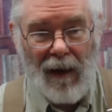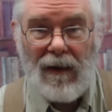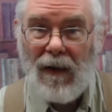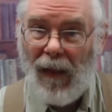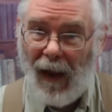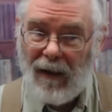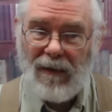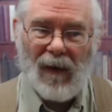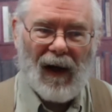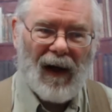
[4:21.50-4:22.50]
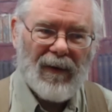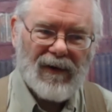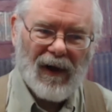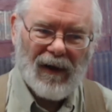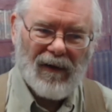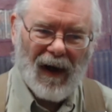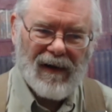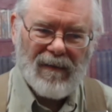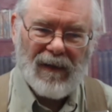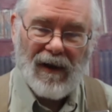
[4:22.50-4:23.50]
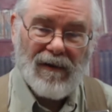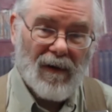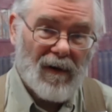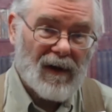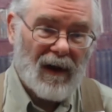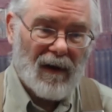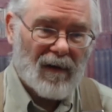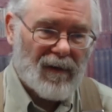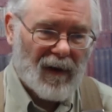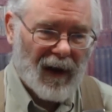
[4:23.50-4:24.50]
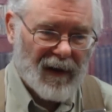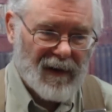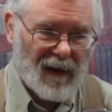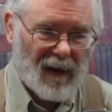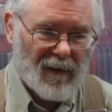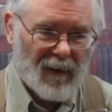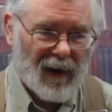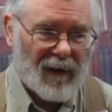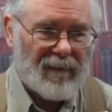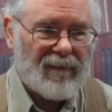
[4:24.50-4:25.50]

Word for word: So that is why I was going to try some distros geared for legacy hardware.